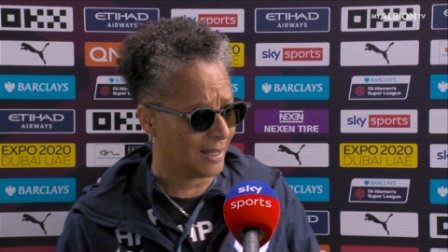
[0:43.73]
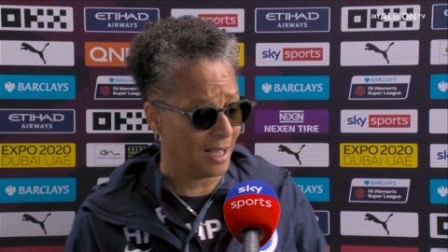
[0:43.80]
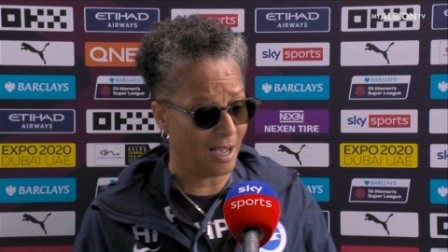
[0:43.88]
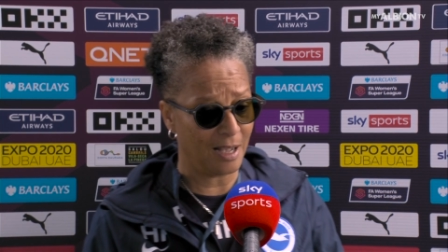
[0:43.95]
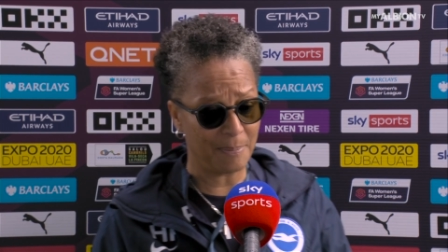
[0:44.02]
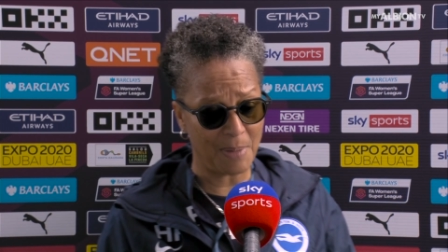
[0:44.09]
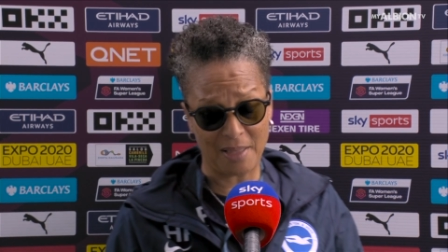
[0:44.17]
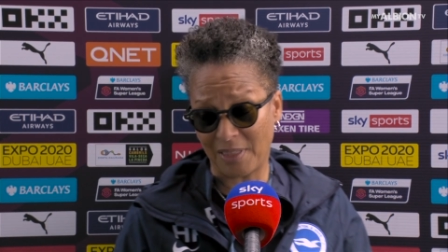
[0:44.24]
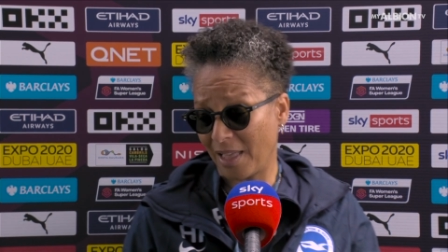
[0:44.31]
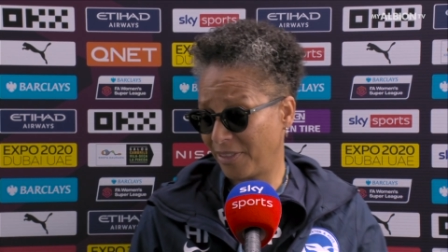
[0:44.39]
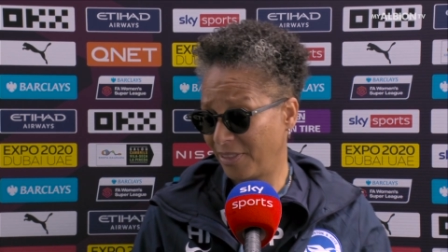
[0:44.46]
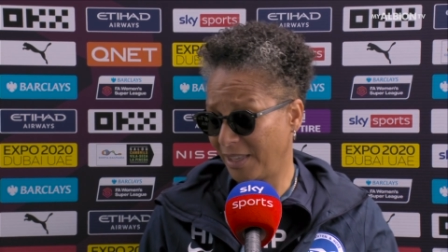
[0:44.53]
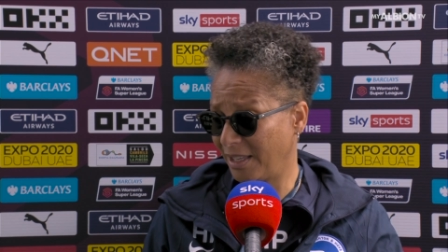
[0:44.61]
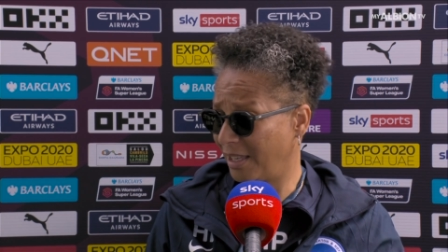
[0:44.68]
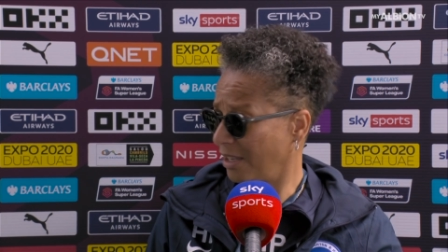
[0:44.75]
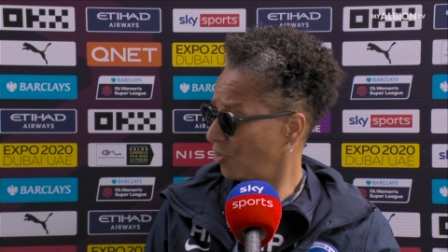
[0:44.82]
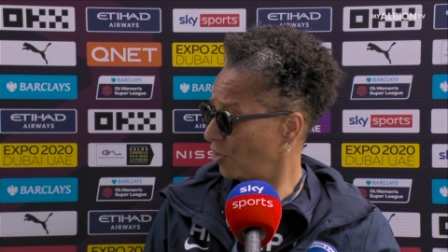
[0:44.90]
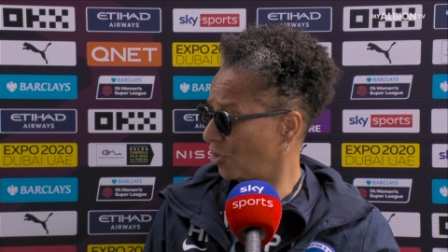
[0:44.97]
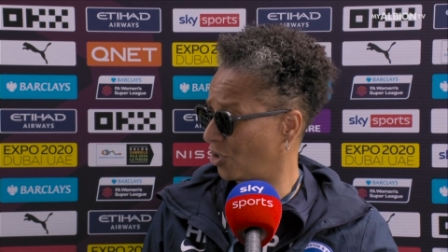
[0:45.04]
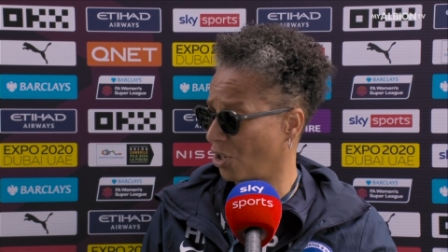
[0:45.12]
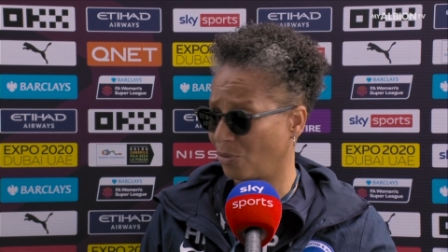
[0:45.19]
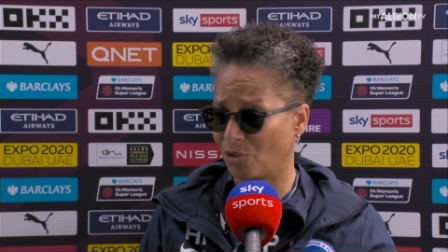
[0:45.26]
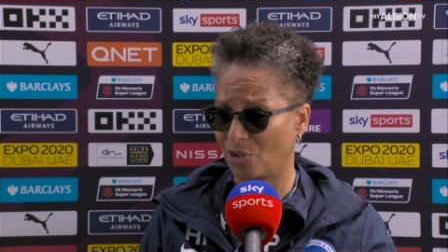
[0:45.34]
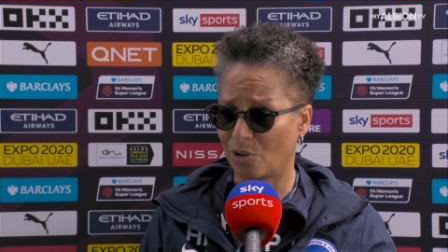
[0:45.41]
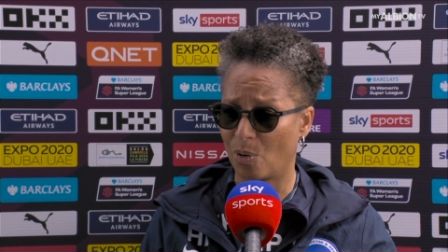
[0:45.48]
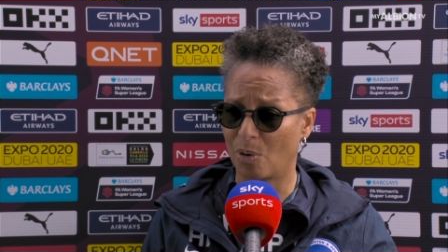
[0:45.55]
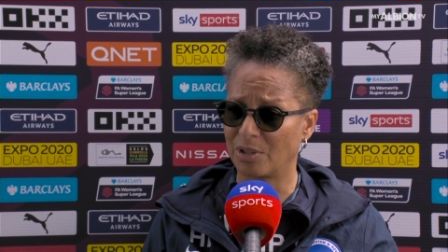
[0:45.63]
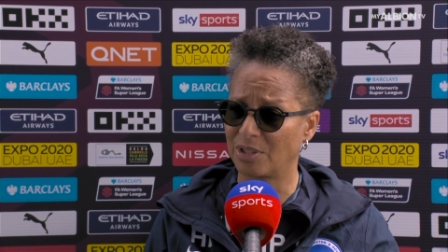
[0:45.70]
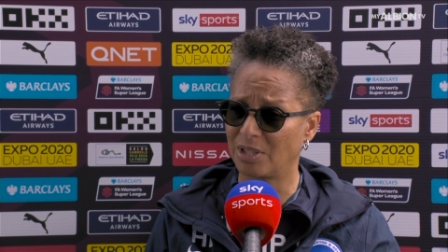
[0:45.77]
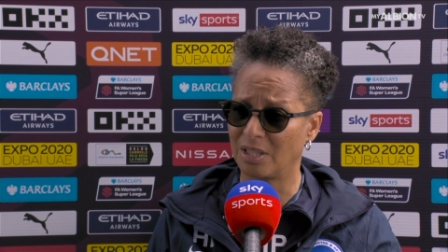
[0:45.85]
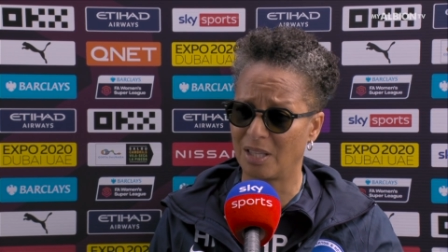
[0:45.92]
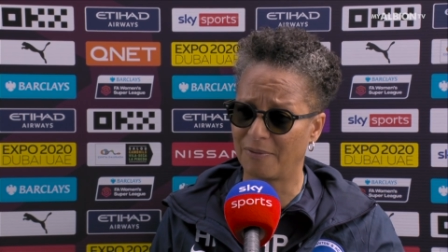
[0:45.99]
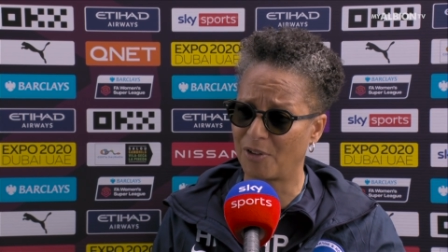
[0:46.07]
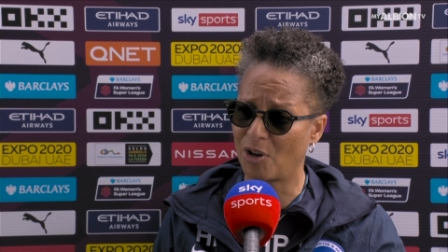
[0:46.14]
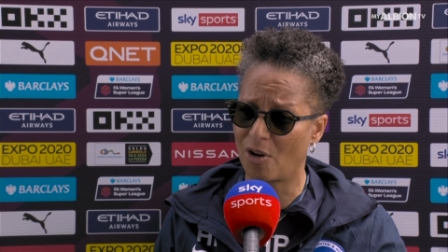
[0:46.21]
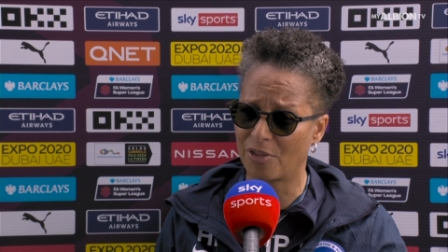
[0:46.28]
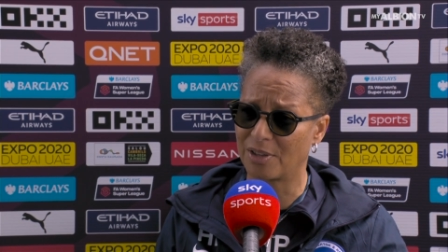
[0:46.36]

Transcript: Um, I, I, think it just shows the quality they've got,